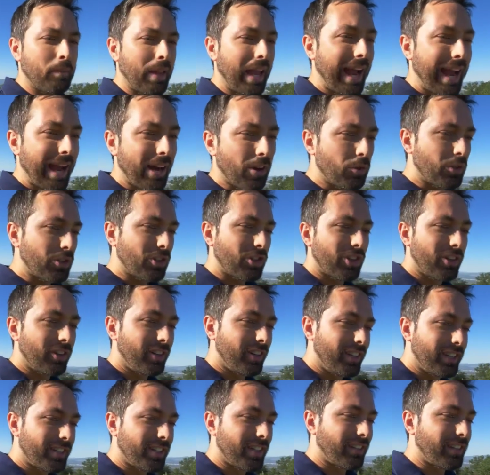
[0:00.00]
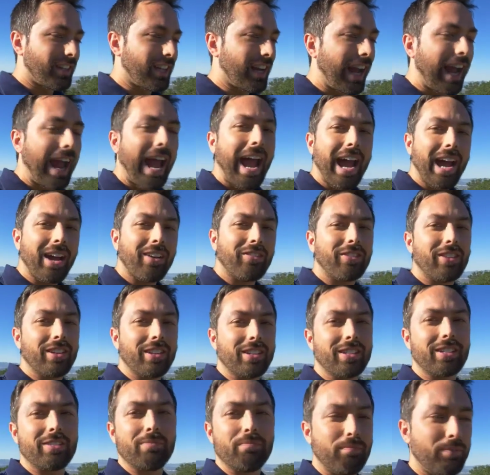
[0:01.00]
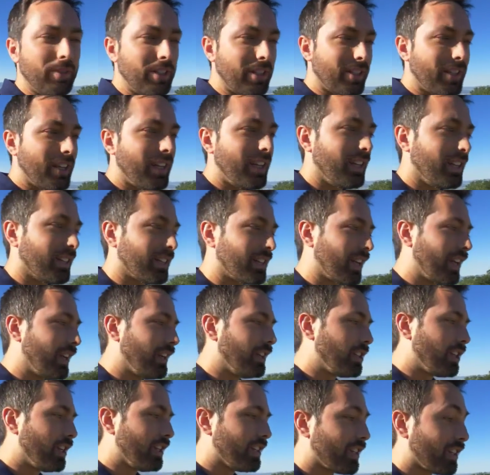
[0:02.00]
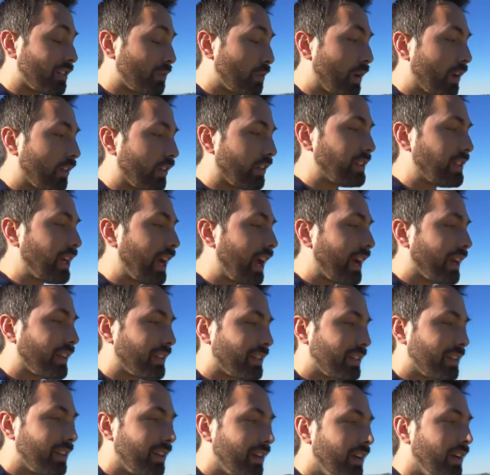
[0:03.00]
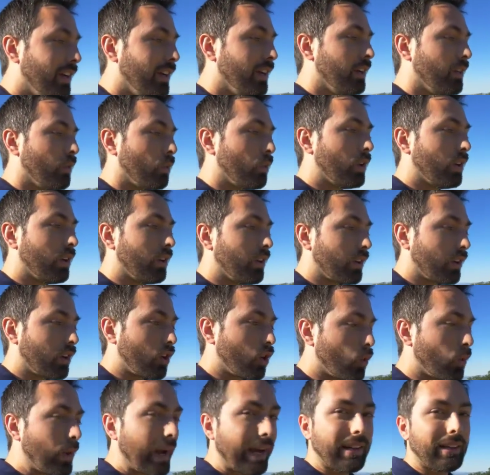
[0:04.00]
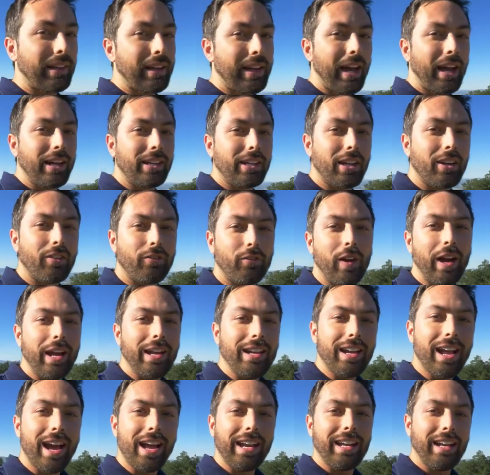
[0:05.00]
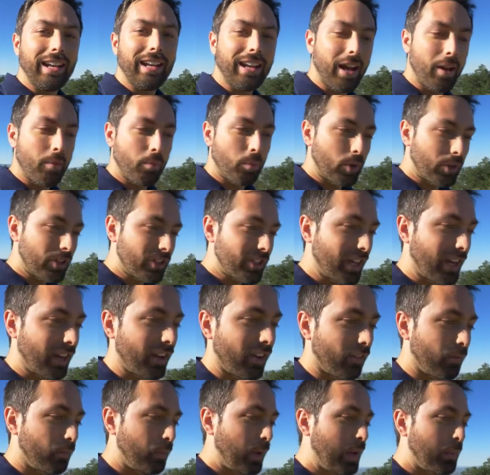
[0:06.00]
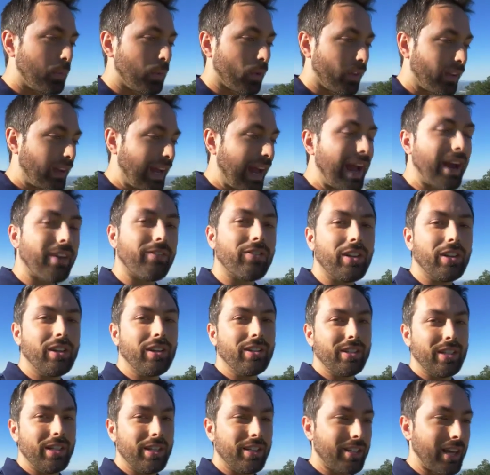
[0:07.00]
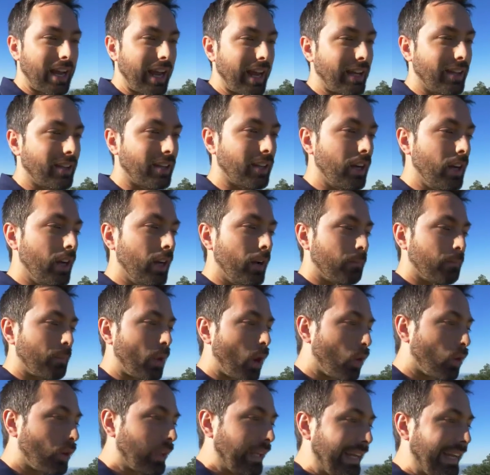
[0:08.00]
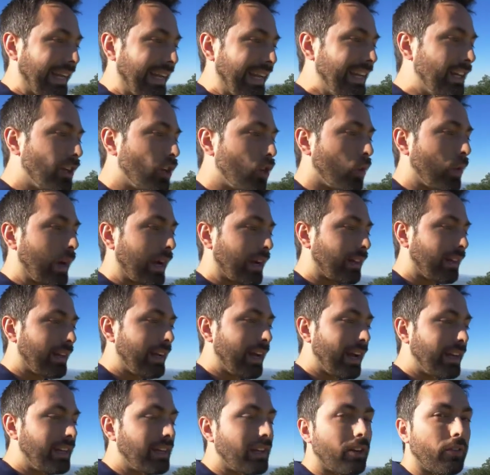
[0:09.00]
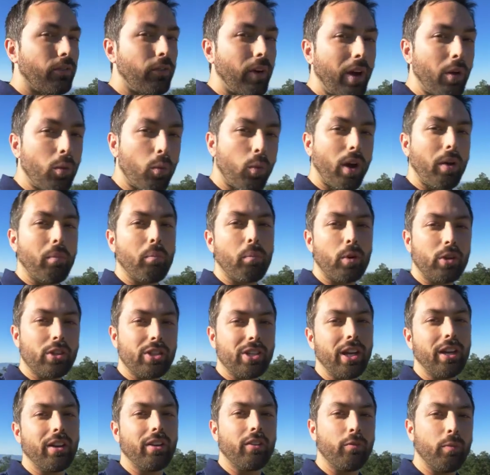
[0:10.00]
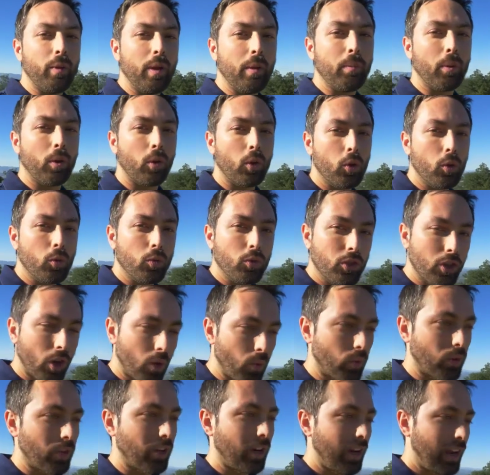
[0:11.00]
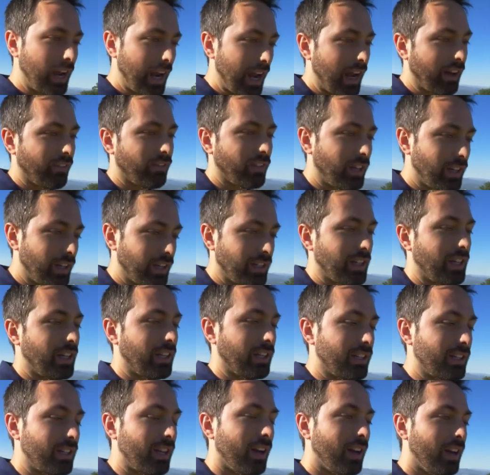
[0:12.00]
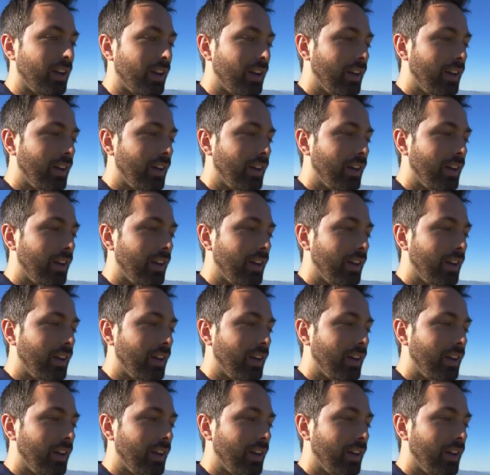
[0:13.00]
how certain is it that I have this disease? And she says, well, the test will correctly identify 99% of people that have the disease and only incorrectly identify 1% of people who don't have the disease.